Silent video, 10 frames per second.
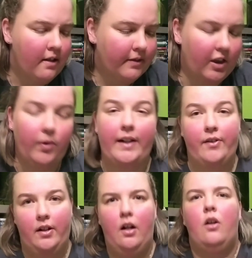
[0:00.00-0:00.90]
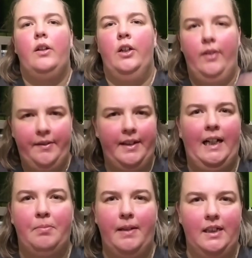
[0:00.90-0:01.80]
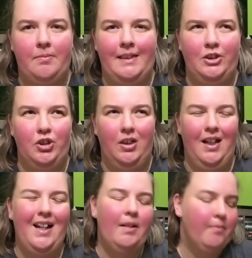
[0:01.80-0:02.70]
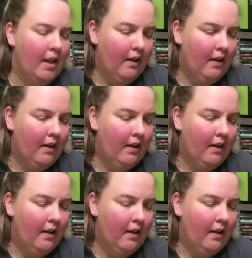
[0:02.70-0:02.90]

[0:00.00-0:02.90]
So whatever, you know, everything I picked up in July.